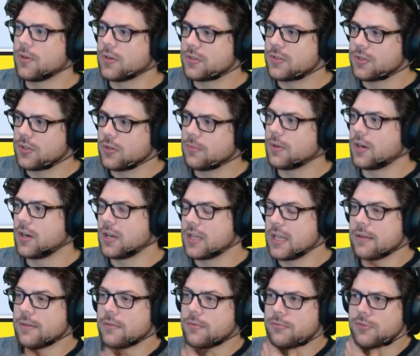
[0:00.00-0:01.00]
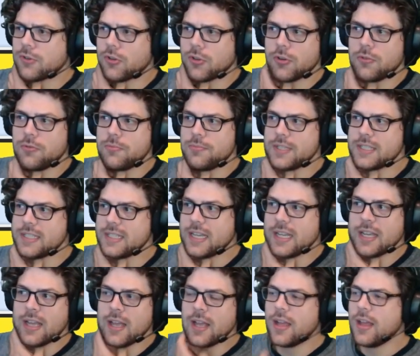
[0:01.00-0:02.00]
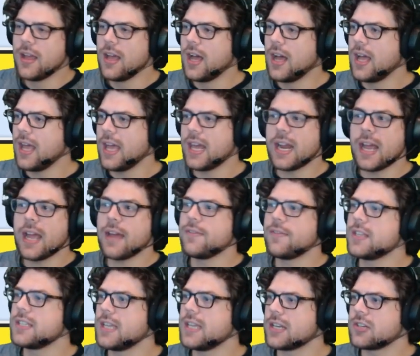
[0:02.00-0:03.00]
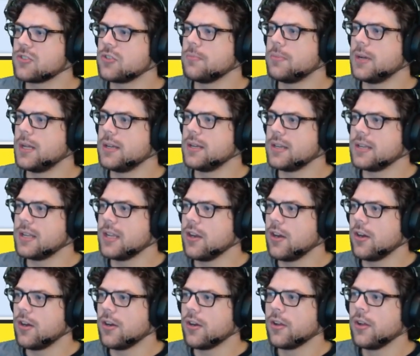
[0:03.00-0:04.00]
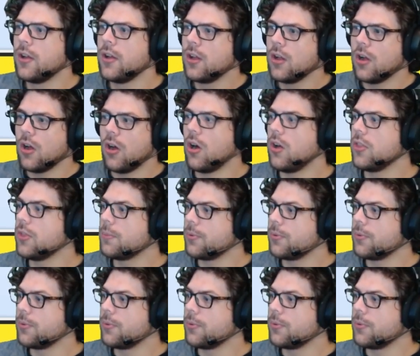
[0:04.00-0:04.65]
Controller, but on a GameCube controller it would be Z. And I have this extra button here on the